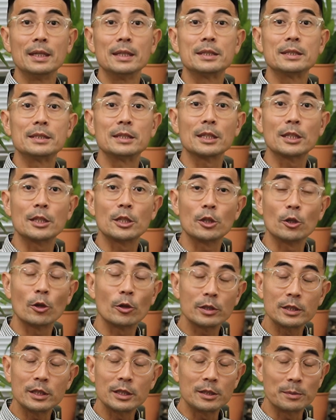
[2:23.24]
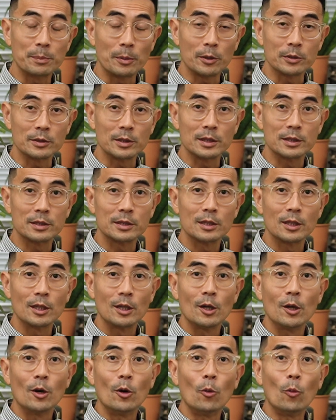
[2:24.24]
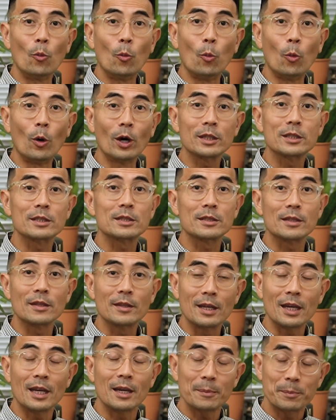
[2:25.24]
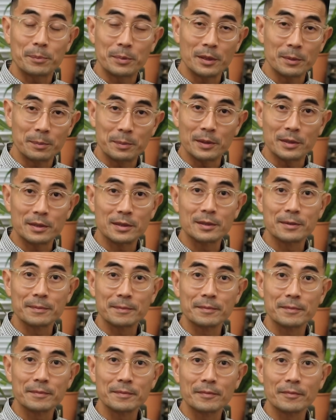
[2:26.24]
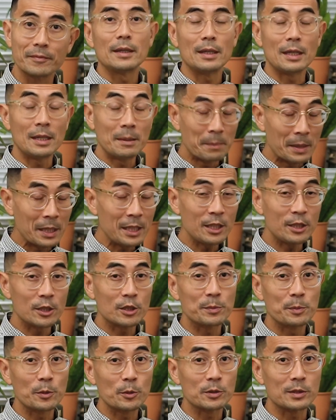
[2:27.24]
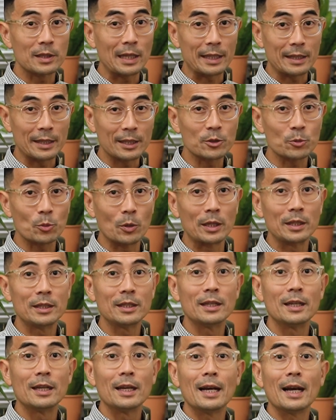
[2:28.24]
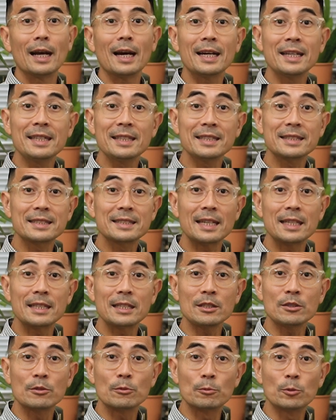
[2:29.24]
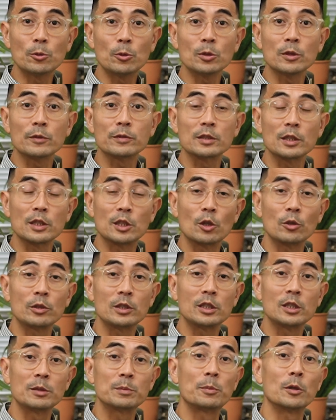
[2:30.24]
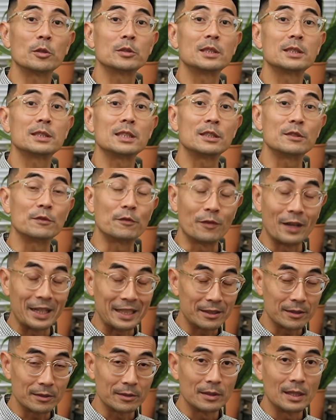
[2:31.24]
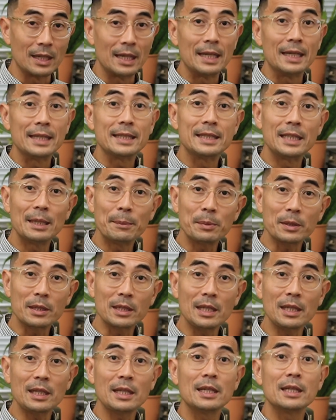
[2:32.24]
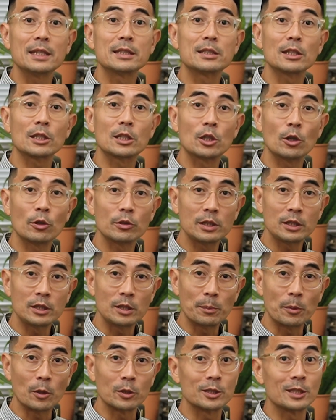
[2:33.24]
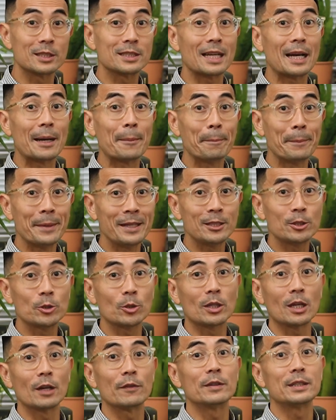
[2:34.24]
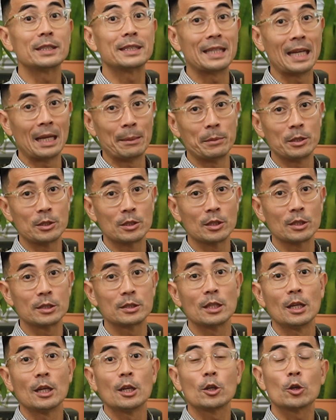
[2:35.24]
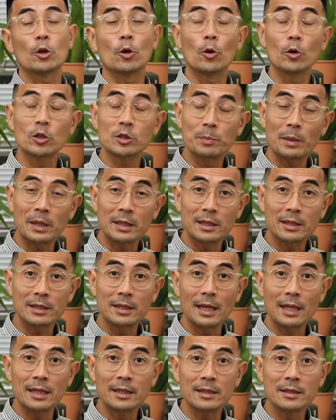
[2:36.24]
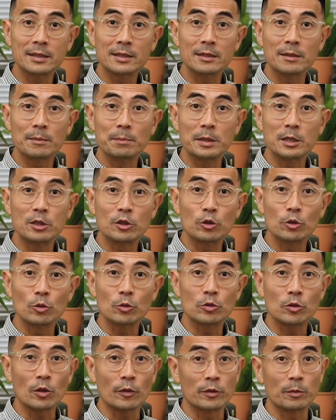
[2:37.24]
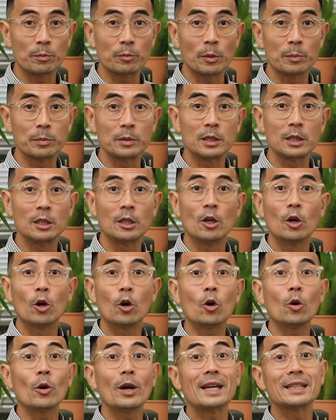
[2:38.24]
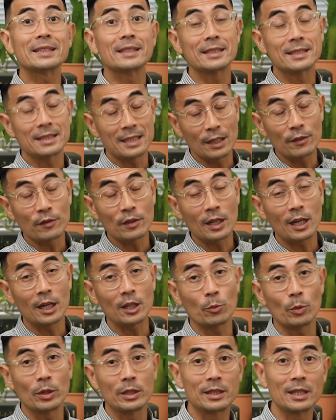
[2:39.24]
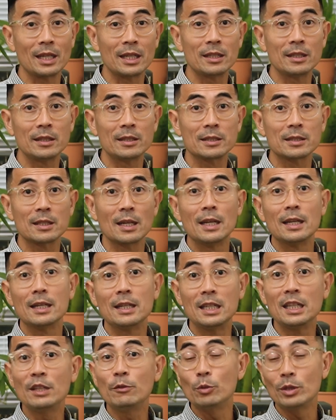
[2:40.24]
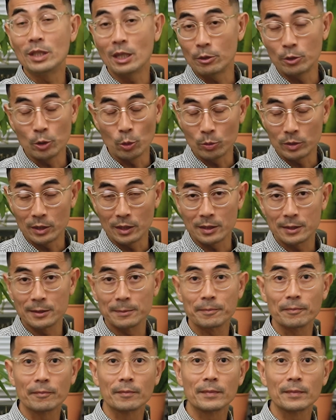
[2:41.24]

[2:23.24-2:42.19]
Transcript: security deposits. What's their purpose? In many disputes like this one, understanding the role of security deposits is vital. Typically, security deposits are meant to cover damages caused by the tenant's misuse of the property or as a safeguard when tenants leave without notice.